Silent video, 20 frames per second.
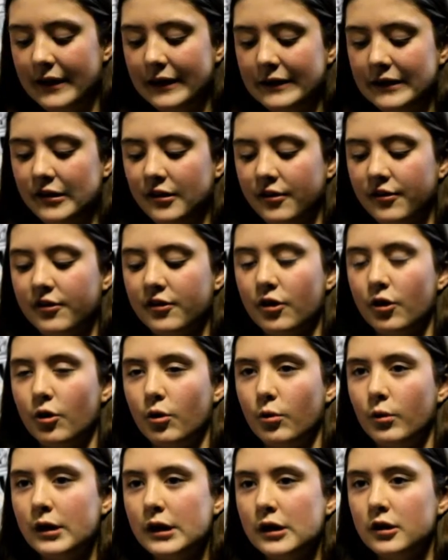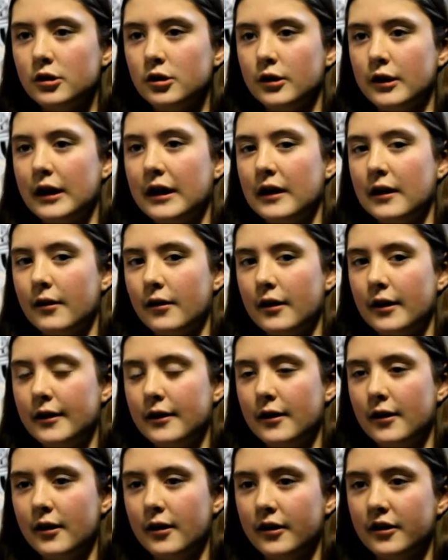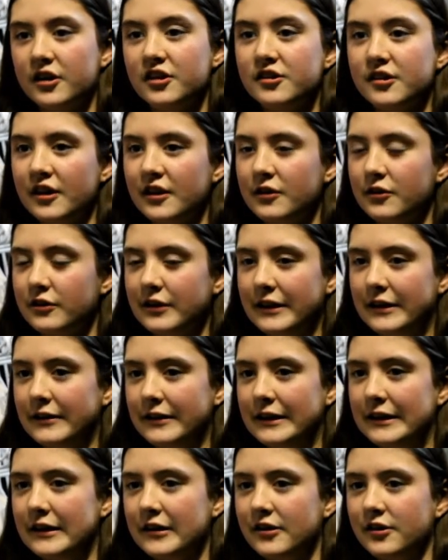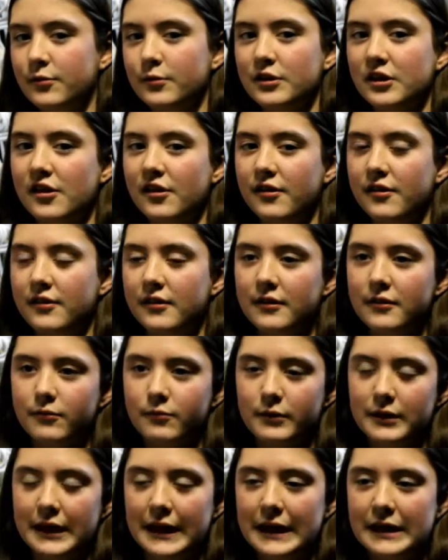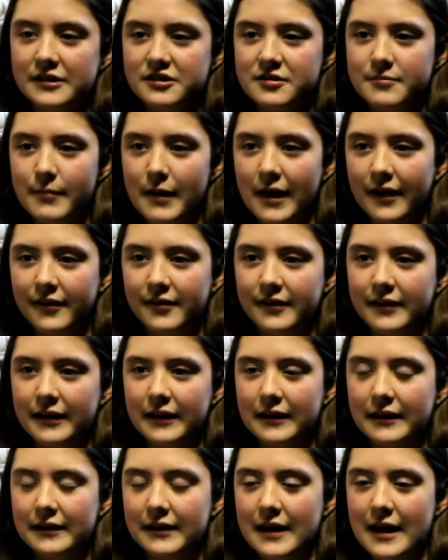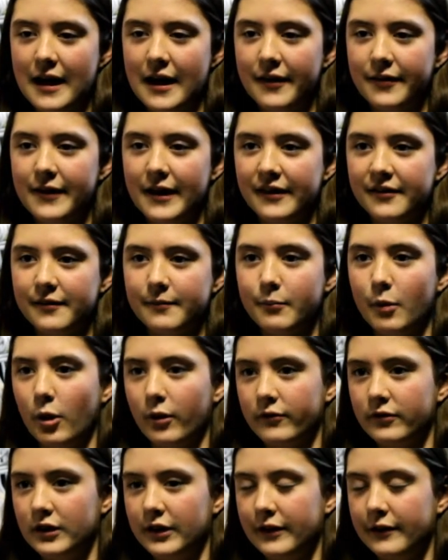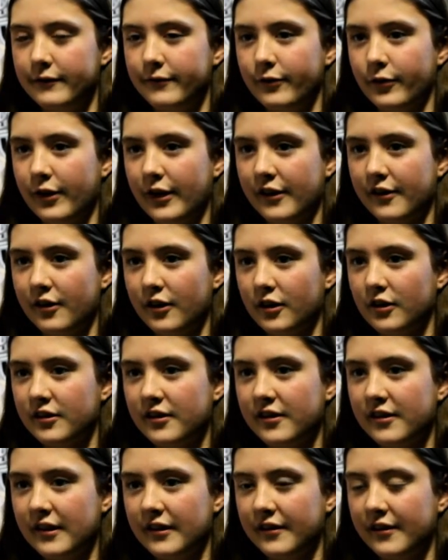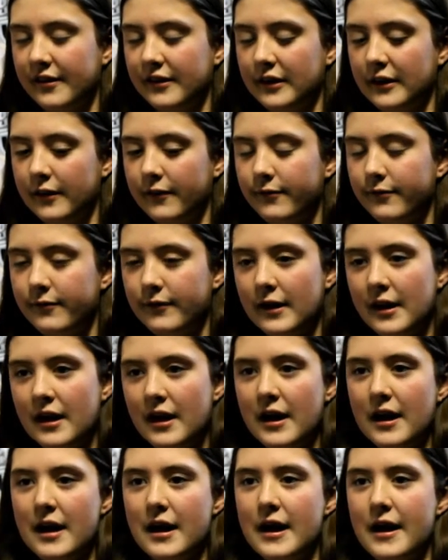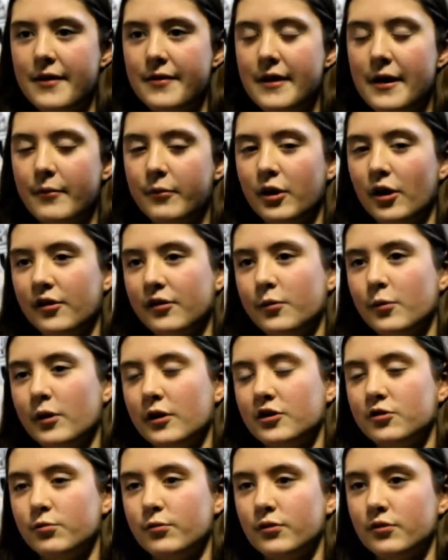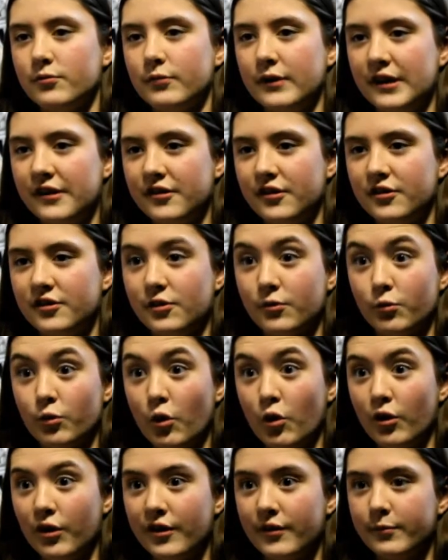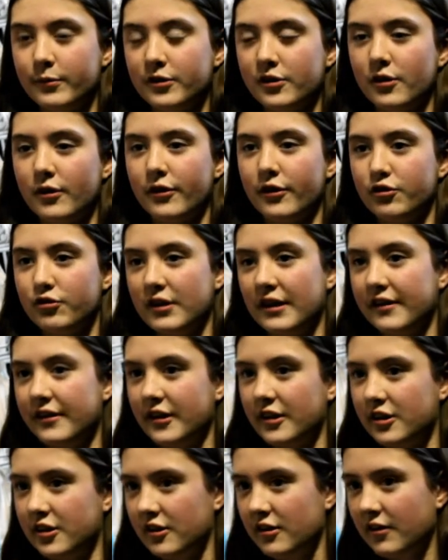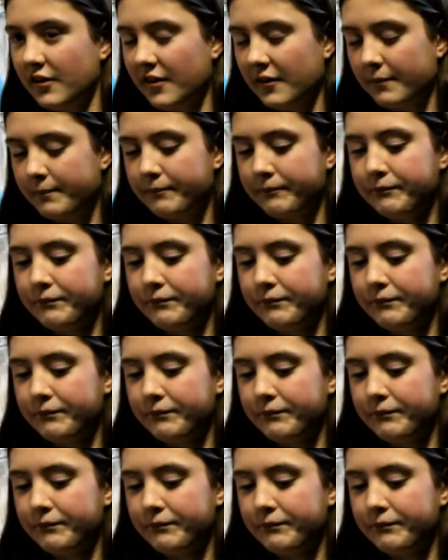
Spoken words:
ideas. So looking at congenital analgesia, which is related to my scene, and that's Marvelin for This Hurts and Steve. And then we also wanted to research auroras, which are the transitions.